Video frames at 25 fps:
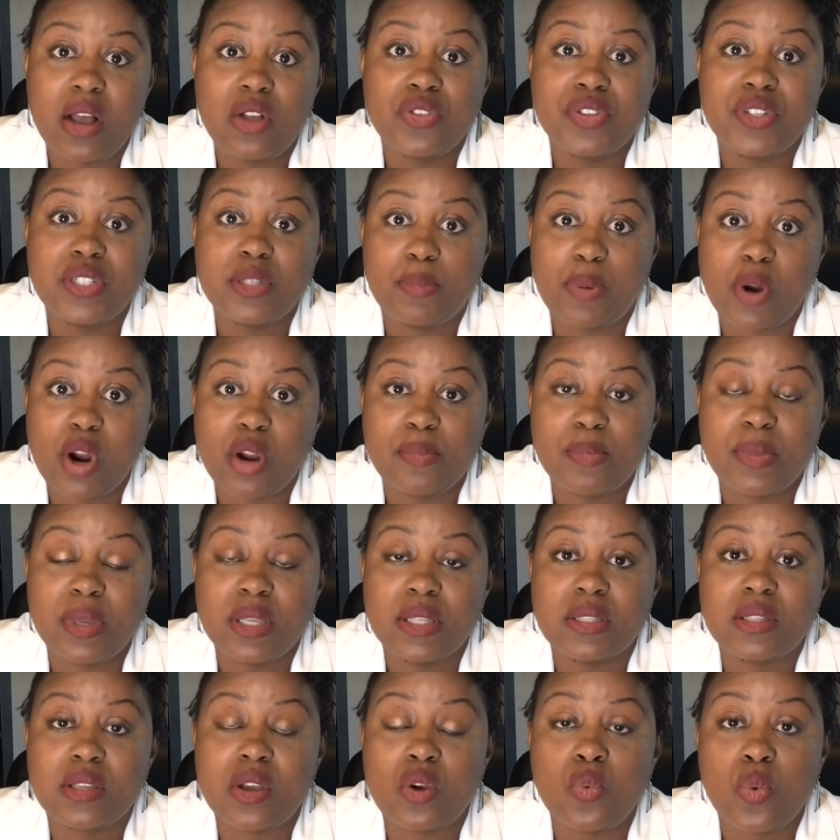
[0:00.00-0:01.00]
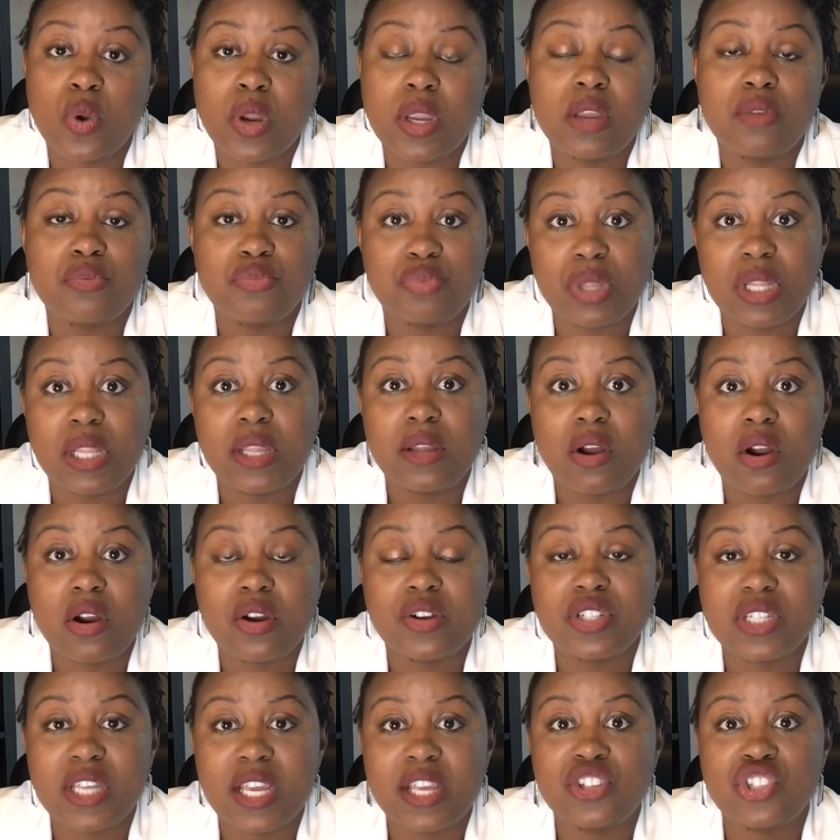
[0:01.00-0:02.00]
health departments are working really
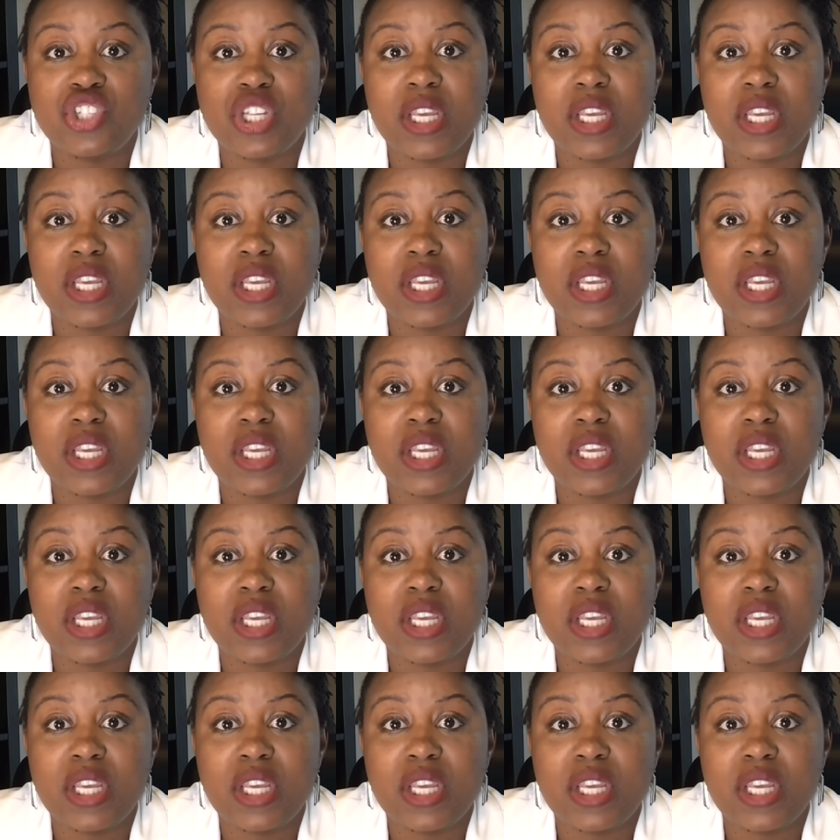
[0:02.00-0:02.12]
hard to